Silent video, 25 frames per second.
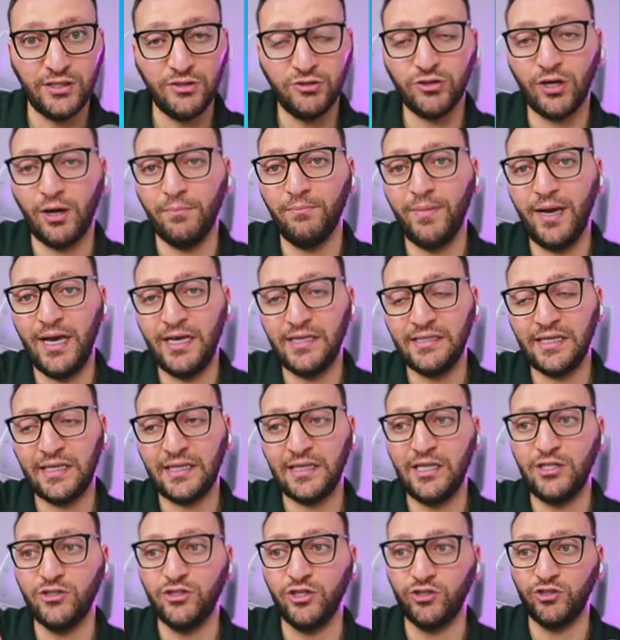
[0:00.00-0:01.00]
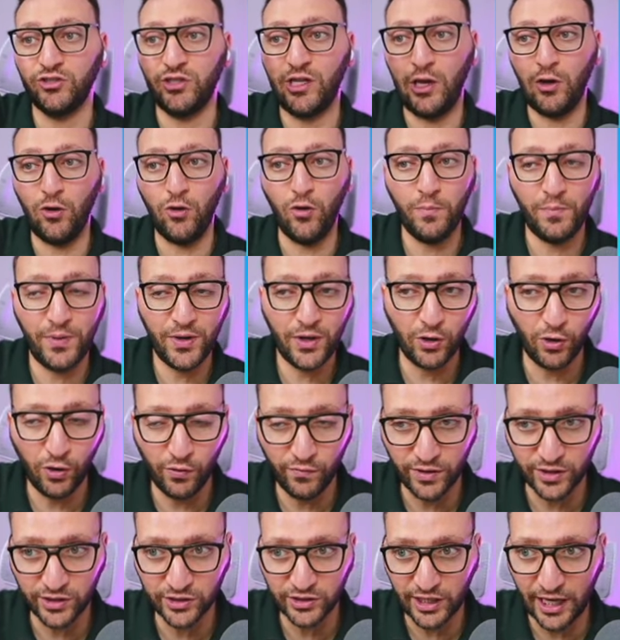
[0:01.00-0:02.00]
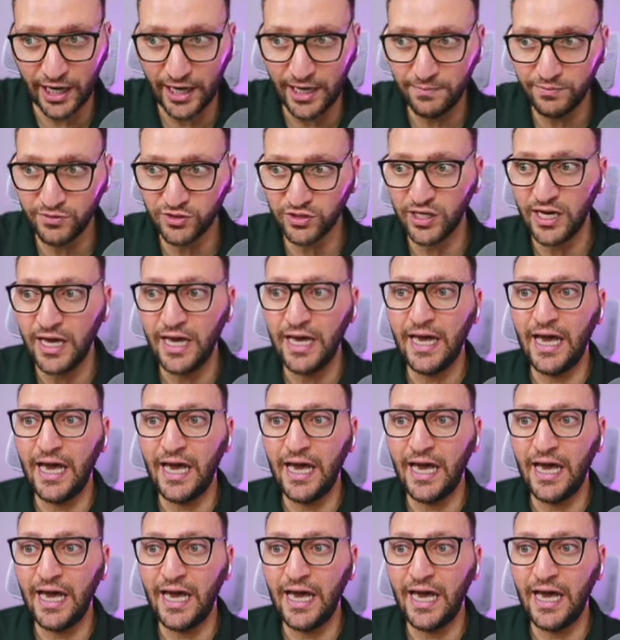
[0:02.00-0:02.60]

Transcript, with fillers: So I'm basically just looping over types.